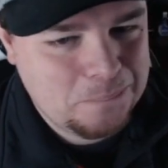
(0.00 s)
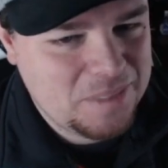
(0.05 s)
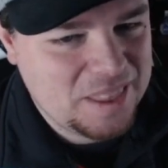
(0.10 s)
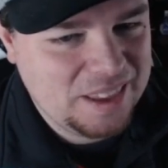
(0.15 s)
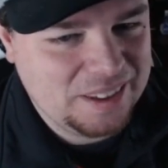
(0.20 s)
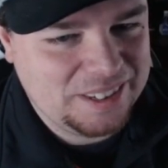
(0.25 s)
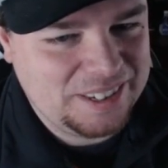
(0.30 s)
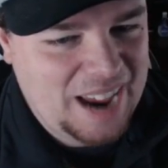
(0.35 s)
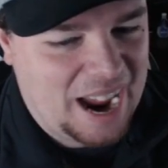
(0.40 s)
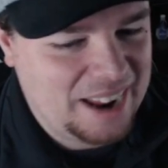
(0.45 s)

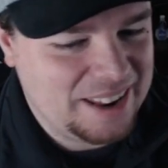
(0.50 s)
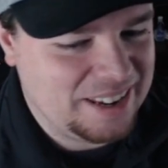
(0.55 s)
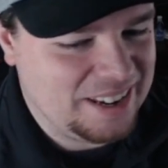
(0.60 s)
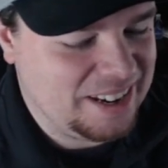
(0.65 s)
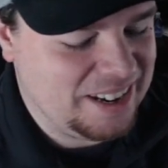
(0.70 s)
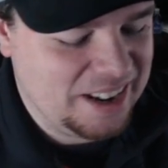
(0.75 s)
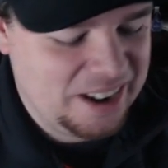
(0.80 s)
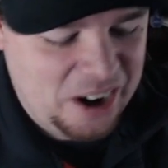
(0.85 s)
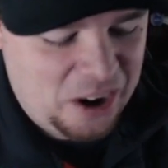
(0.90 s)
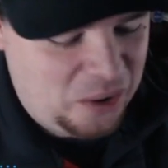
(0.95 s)

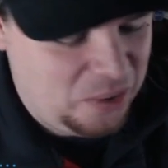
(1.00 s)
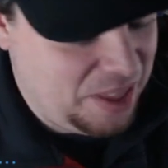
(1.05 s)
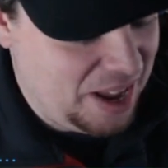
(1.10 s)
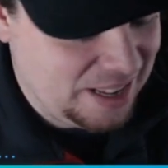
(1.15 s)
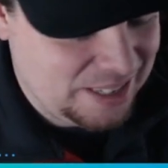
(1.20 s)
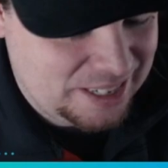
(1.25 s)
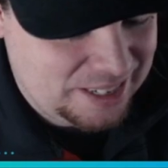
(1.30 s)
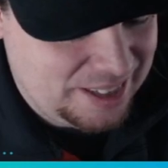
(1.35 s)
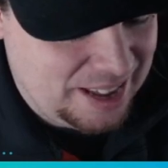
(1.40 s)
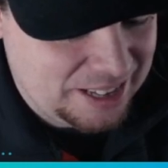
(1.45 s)

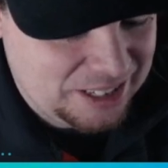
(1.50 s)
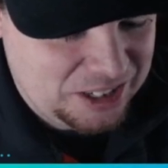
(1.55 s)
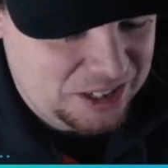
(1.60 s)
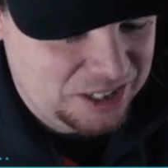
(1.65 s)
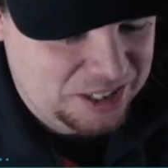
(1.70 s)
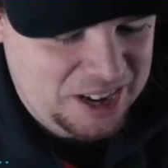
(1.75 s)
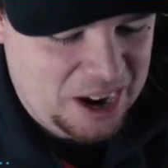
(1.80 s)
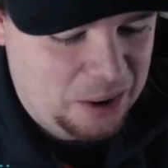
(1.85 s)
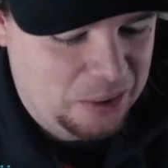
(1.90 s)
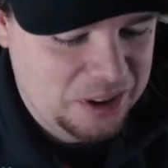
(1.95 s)
That's
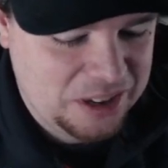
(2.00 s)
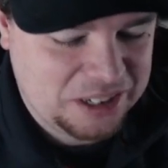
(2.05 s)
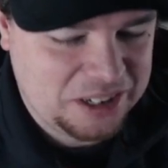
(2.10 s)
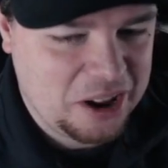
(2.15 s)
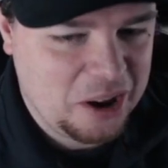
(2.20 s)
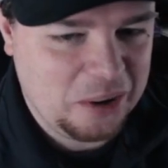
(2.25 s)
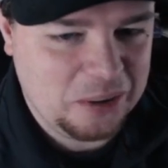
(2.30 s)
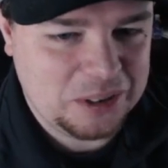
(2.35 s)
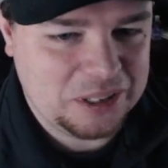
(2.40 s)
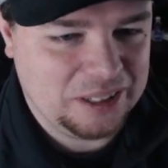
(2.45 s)
just how this
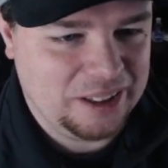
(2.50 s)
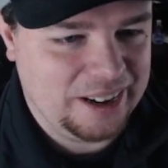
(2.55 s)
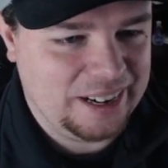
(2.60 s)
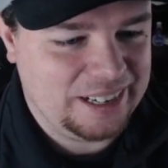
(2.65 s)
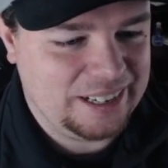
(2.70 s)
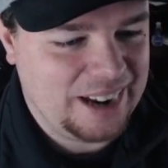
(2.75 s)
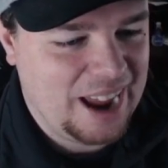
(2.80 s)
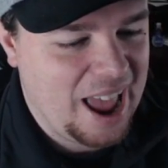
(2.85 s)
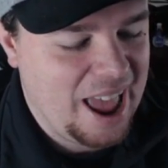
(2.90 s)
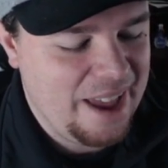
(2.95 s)
goes.
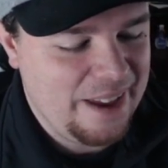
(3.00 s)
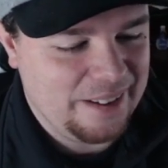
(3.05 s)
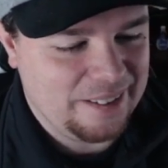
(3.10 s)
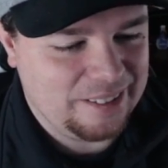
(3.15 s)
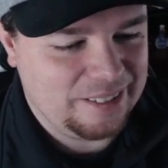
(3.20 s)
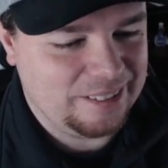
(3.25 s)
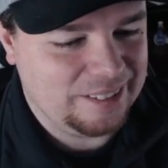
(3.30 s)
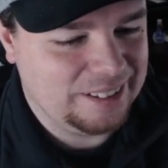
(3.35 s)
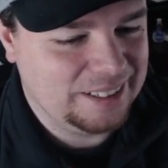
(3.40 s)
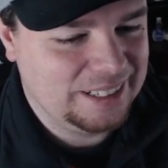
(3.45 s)
Like,
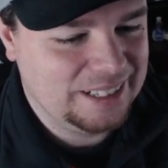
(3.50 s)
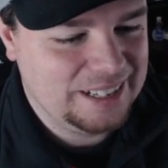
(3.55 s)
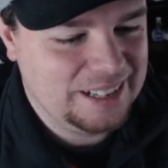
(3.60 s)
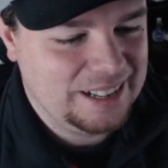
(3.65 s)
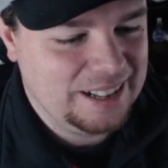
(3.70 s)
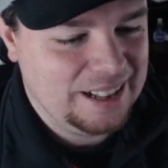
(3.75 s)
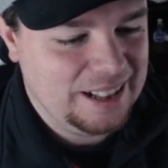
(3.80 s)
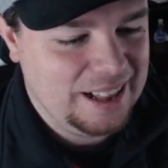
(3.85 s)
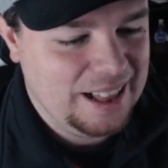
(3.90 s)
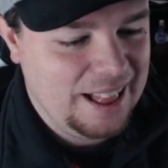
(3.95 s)

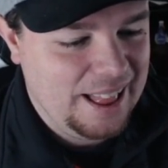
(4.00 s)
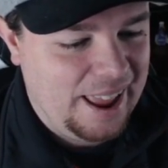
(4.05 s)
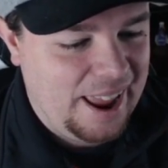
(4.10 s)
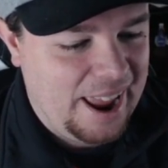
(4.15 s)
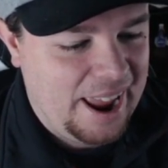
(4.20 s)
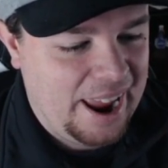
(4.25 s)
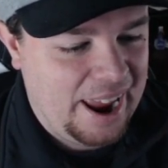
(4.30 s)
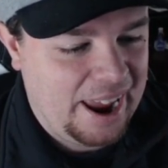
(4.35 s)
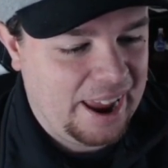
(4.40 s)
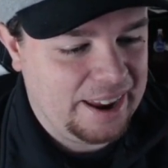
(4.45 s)

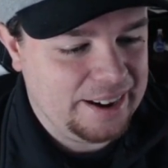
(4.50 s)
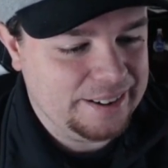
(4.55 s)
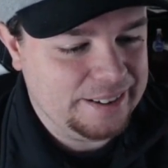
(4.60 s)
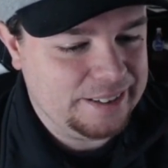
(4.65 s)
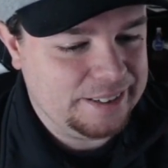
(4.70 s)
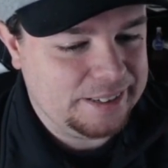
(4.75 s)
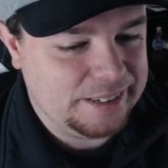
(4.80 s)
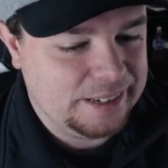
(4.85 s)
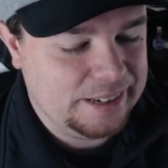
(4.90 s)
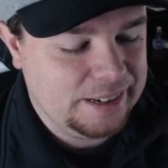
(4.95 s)

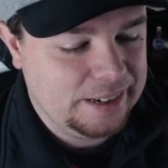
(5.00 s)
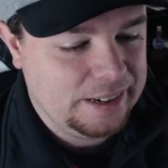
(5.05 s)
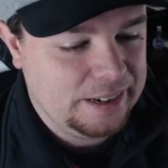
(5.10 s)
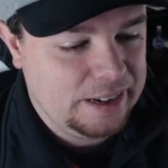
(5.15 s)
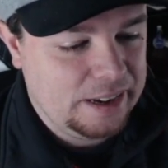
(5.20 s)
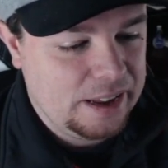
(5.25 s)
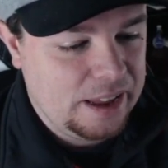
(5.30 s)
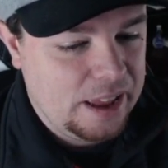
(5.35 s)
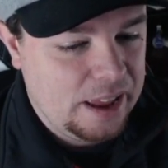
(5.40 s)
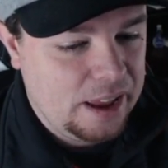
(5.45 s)
and
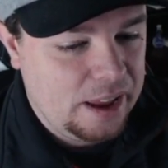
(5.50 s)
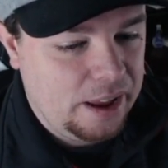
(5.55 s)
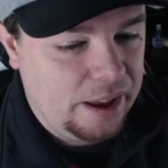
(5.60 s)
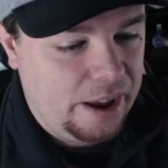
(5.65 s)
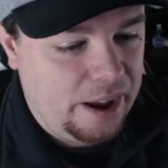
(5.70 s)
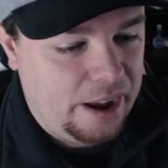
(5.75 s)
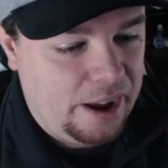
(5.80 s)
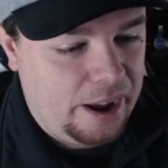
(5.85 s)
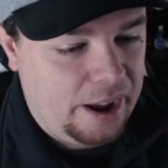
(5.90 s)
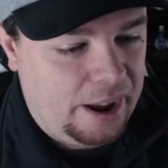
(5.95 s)

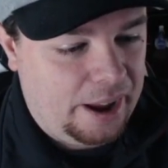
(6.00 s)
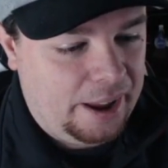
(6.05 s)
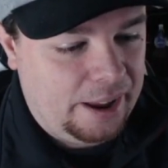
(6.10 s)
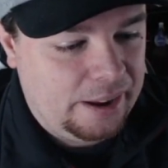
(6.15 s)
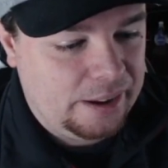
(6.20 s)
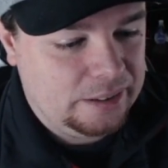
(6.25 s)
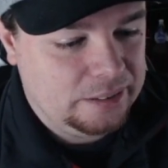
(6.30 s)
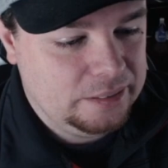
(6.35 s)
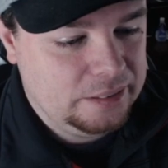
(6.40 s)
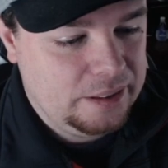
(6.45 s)

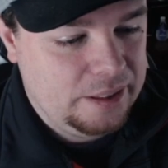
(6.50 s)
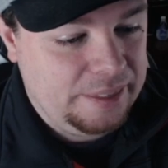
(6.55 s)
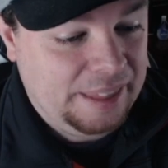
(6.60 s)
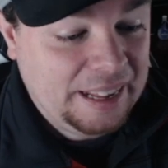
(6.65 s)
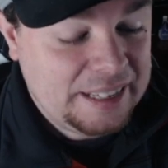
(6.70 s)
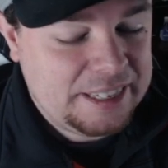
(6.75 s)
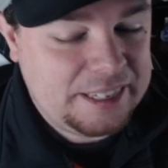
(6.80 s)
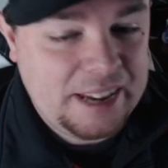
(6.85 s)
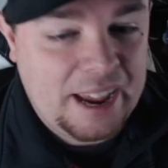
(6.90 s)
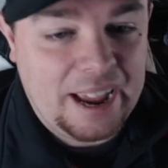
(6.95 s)
that
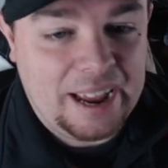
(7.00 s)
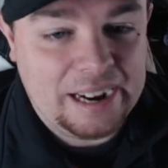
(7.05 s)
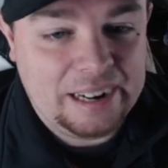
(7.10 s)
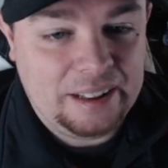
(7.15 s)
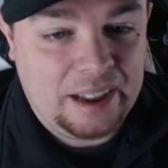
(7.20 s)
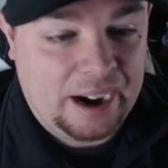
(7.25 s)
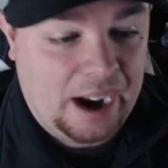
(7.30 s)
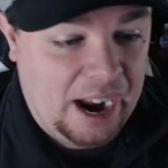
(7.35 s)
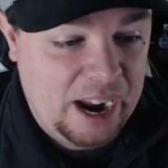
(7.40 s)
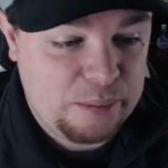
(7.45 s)
said,
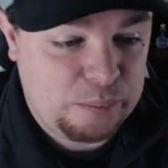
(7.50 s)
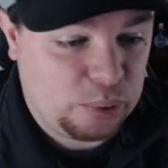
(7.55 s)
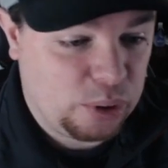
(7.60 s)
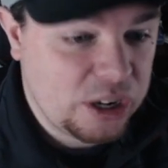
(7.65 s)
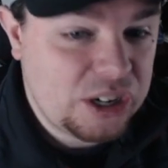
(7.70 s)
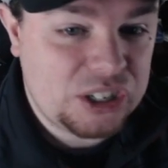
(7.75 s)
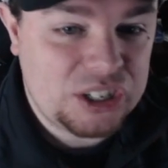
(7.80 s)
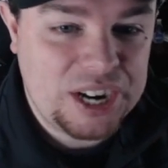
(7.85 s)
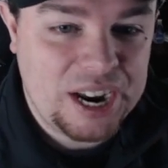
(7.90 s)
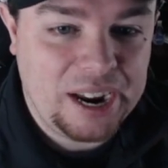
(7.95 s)
like I
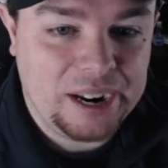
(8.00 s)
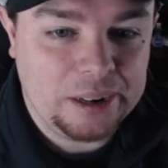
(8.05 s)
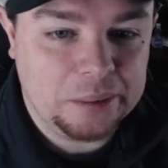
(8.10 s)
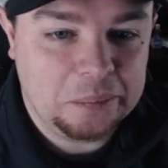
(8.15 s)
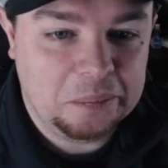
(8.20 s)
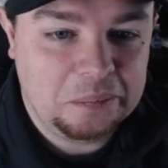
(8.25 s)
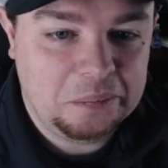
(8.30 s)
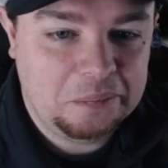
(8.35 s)
appreciate